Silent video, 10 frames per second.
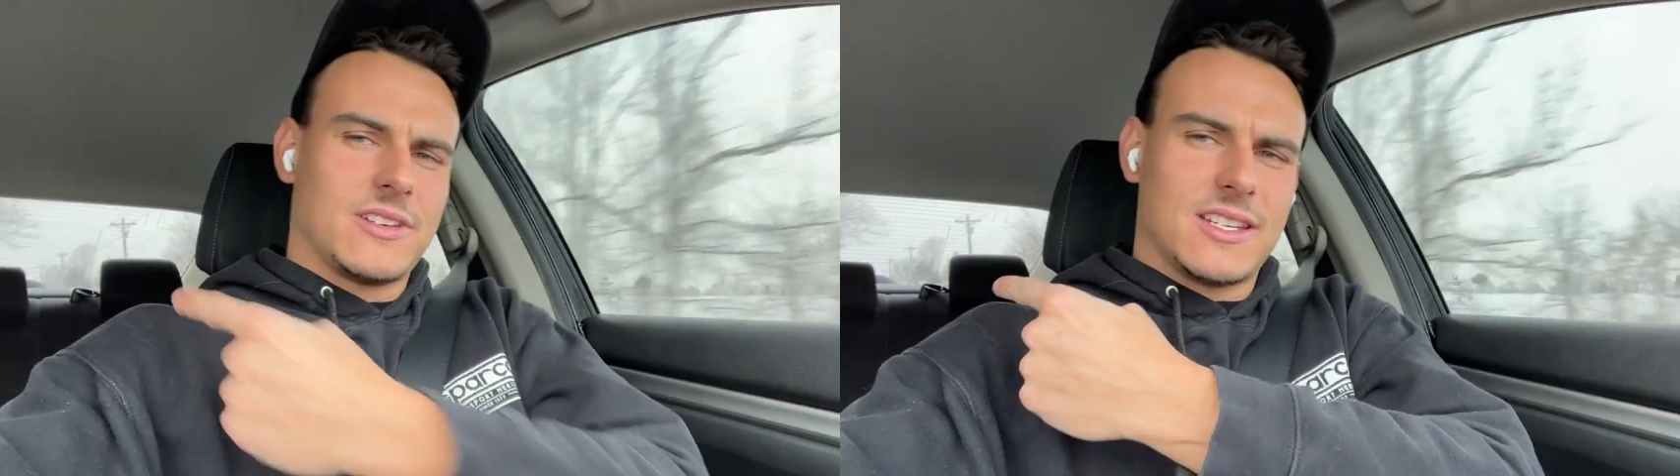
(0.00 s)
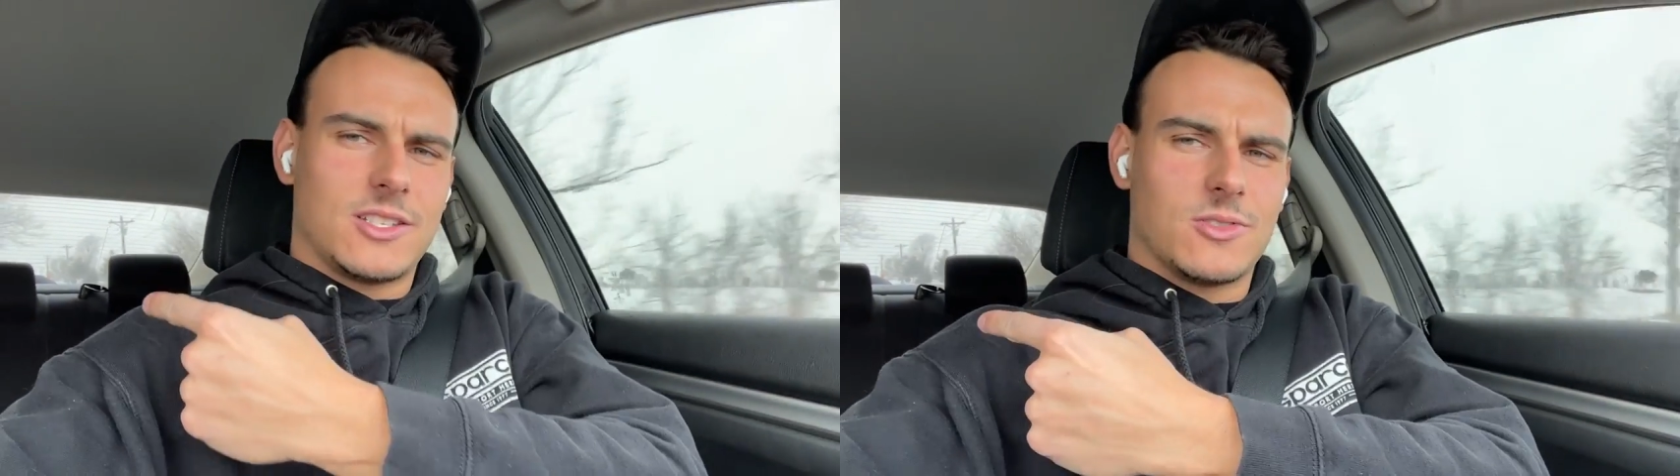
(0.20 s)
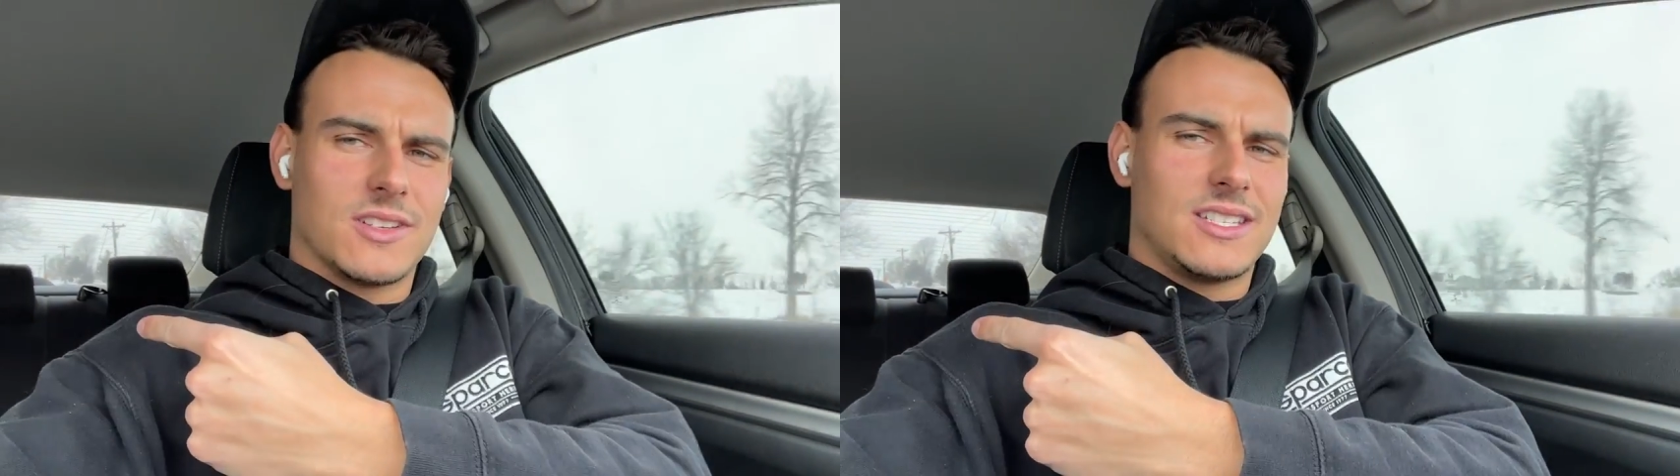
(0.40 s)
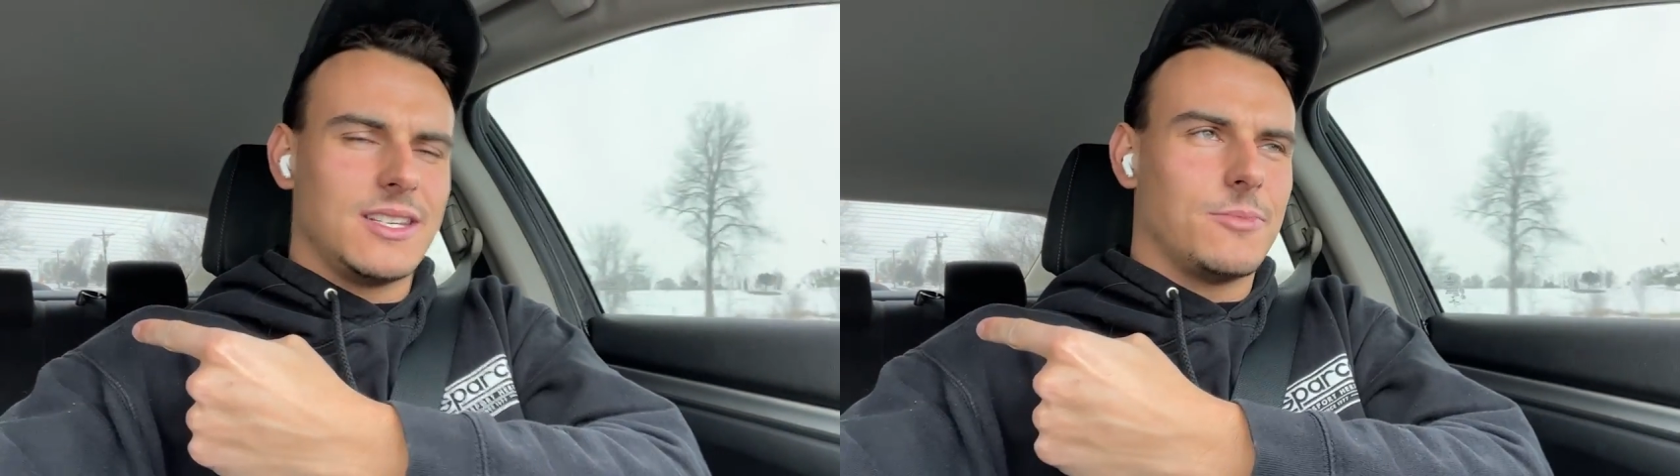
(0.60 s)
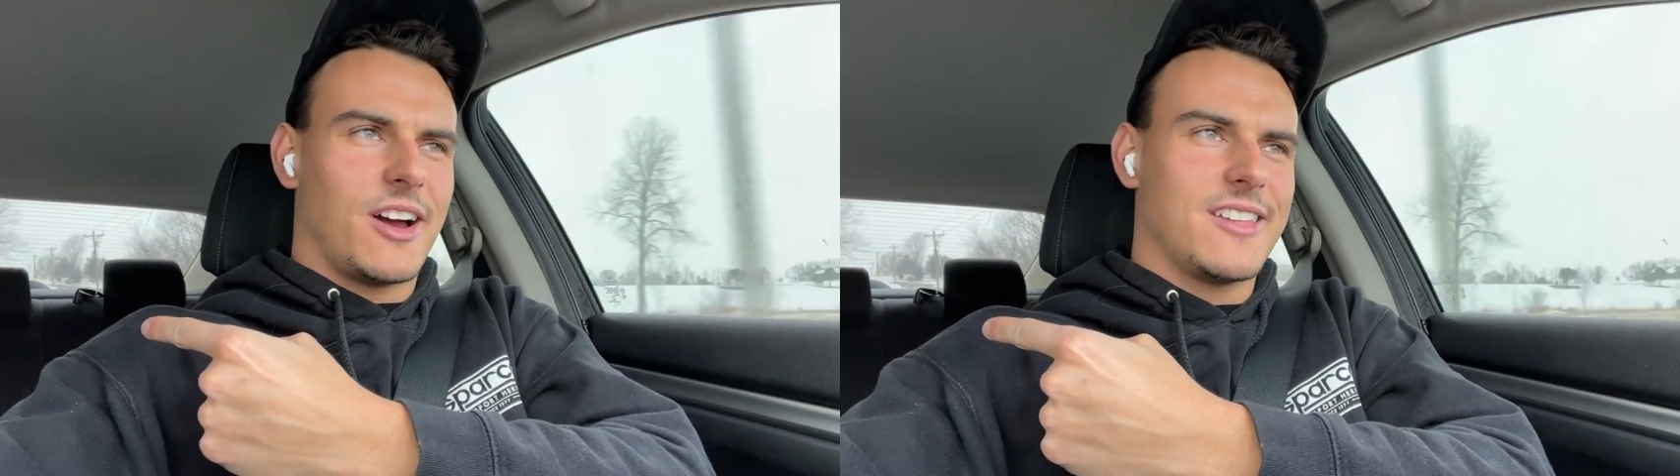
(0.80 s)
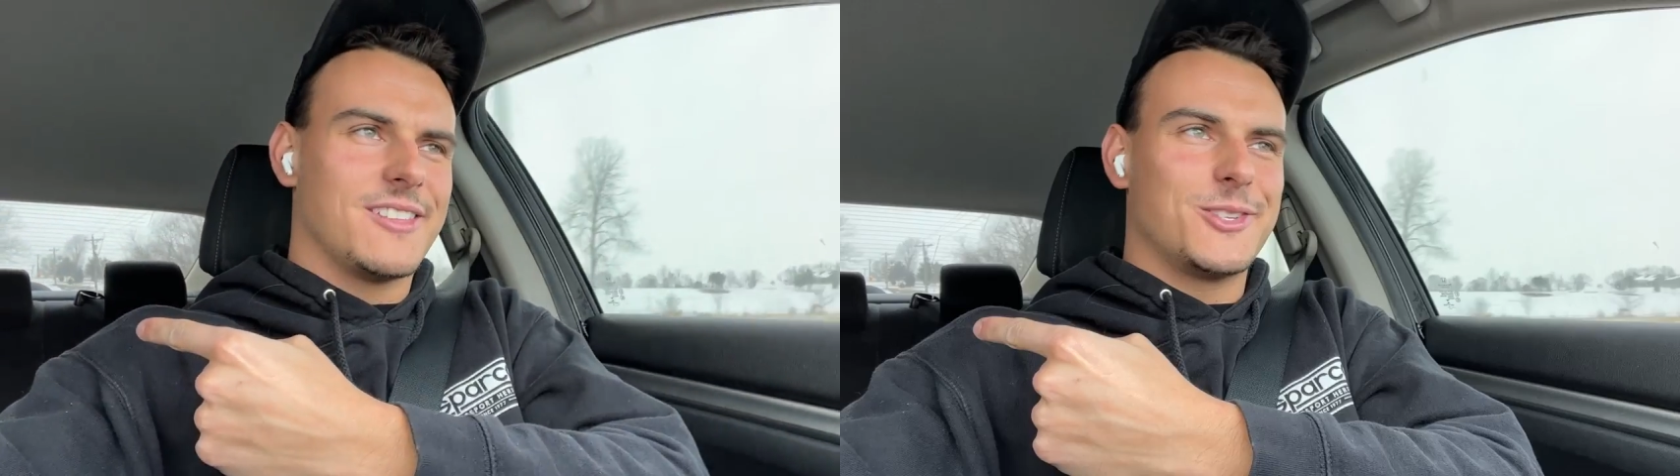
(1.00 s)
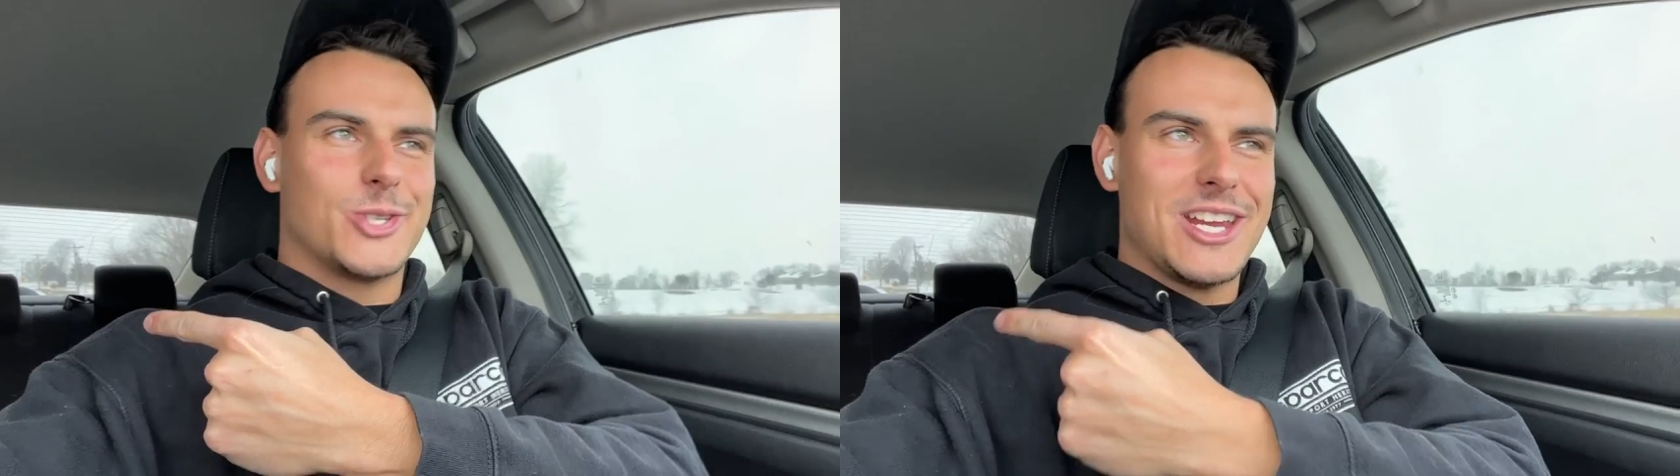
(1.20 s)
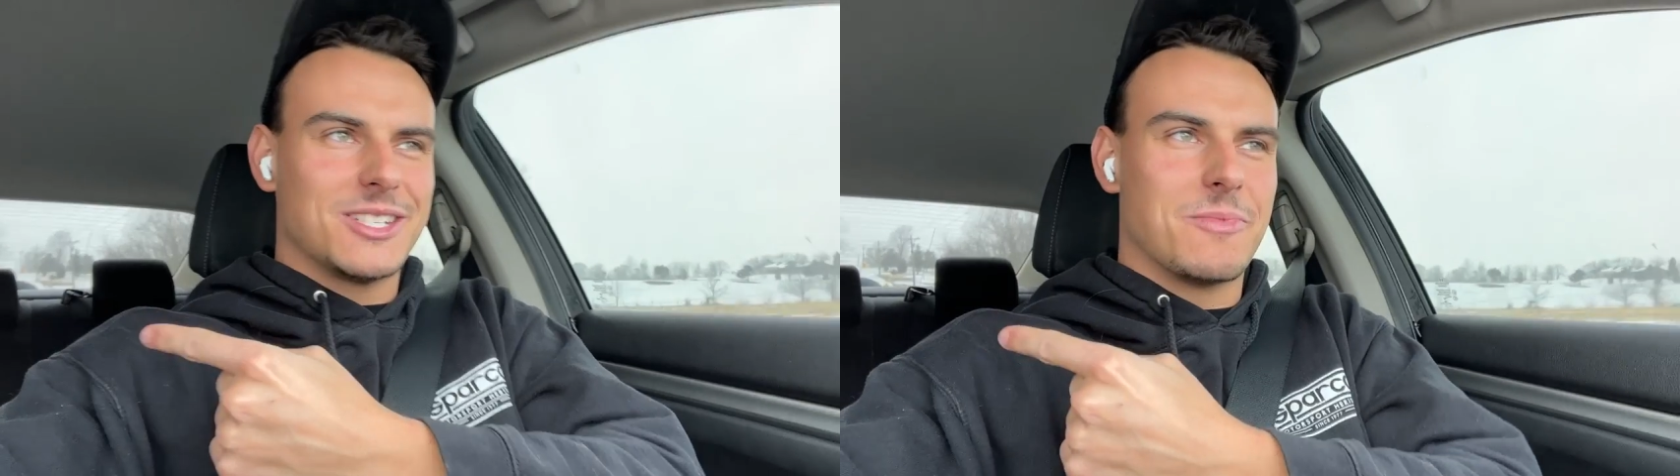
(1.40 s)
as you can see by the
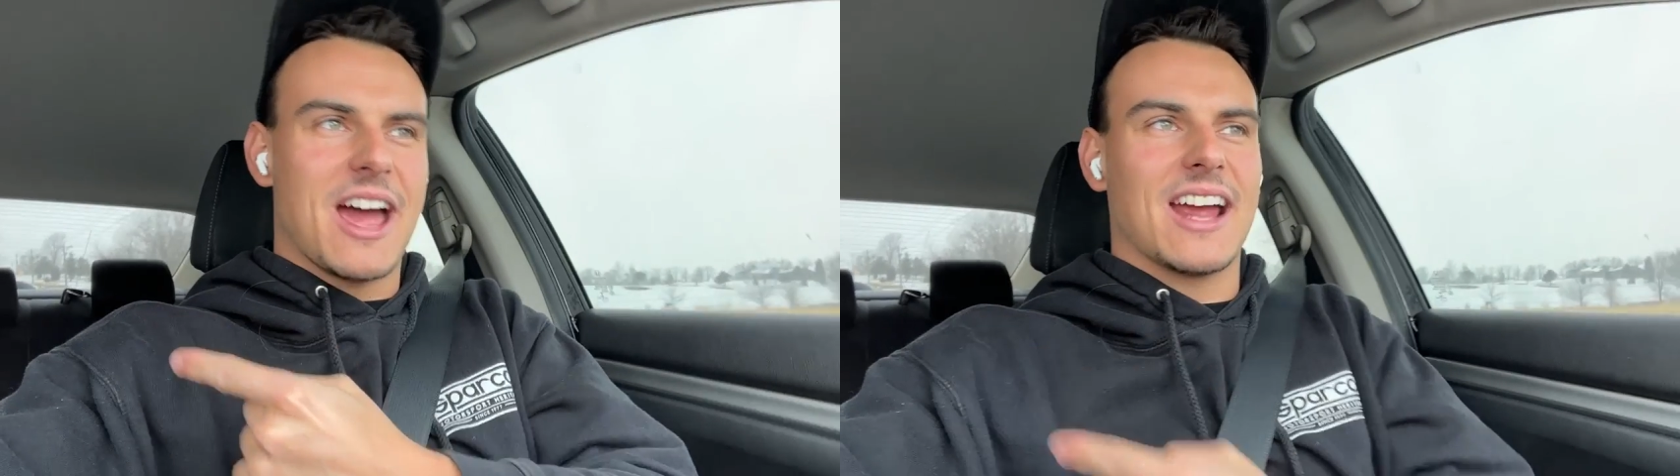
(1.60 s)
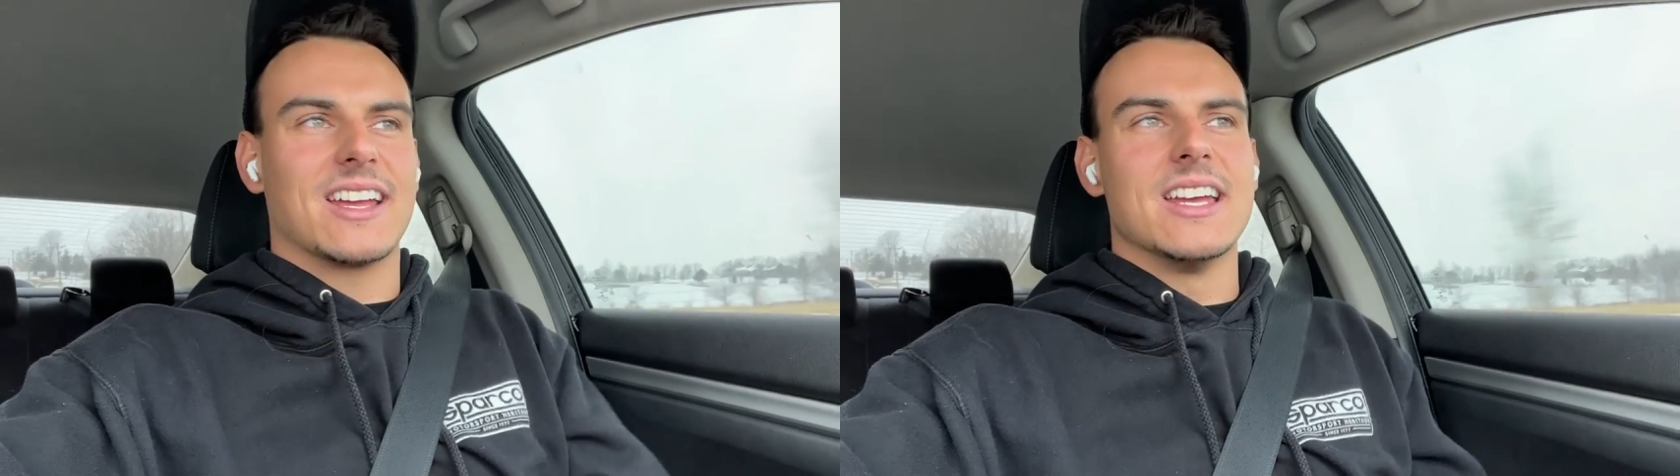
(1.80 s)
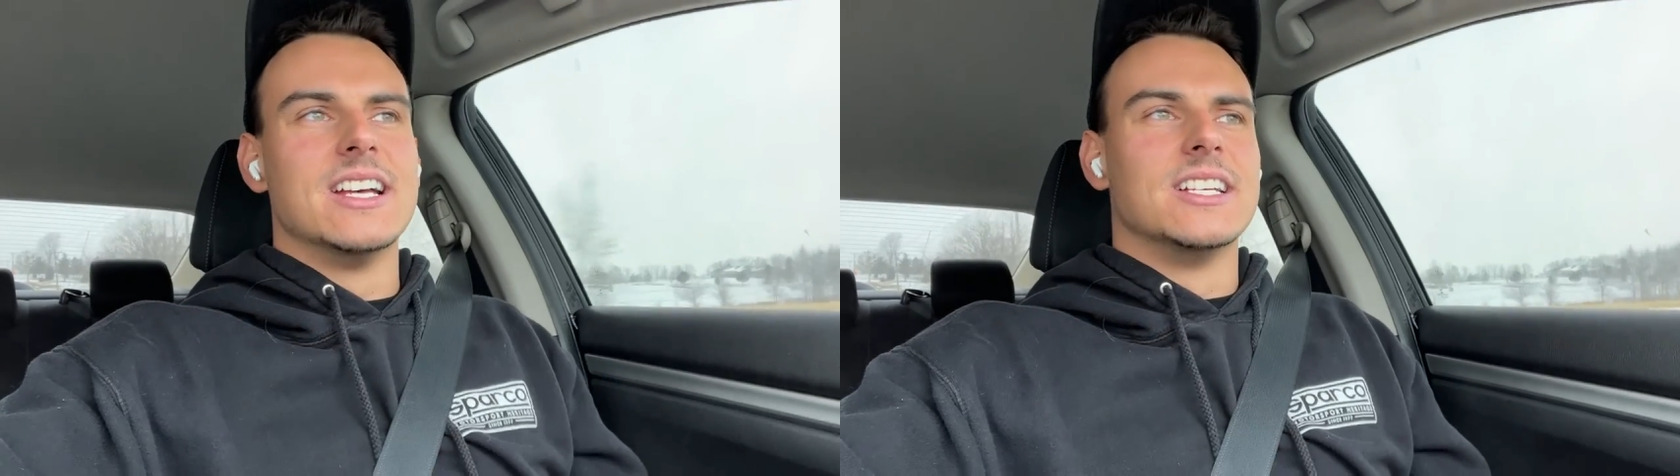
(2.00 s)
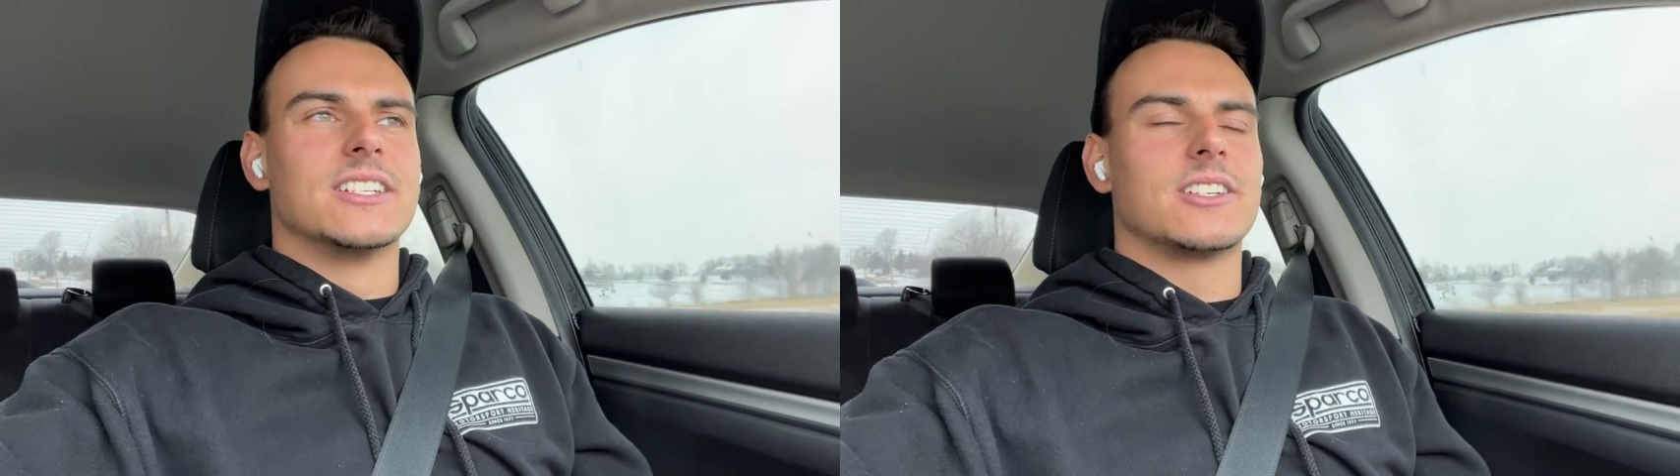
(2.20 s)
Chase bag.